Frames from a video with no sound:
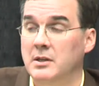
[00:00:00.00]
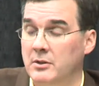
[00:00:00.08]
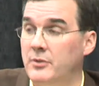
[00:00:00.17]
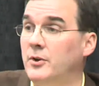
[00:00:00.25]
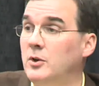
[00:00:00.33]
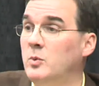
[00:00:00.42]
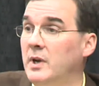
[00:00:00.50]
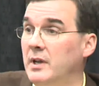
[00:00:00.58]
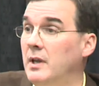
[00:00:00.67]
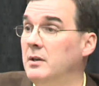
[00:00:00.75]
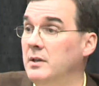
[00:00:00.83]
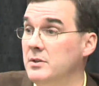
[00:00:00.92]
The third one
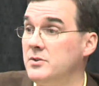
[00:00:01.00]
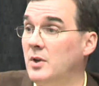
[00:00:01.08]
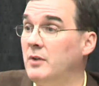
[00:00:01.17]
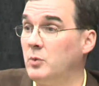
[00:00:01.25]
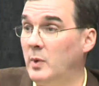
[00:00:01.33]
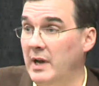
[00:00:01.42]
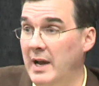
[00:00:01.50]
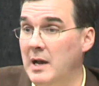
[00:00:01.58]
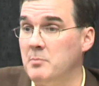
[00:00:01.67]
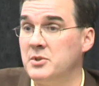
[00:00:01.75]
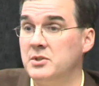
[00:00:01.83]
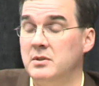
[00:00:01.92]
then is software
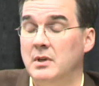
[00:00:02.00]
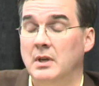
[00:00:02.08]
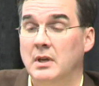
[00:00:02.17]
apps.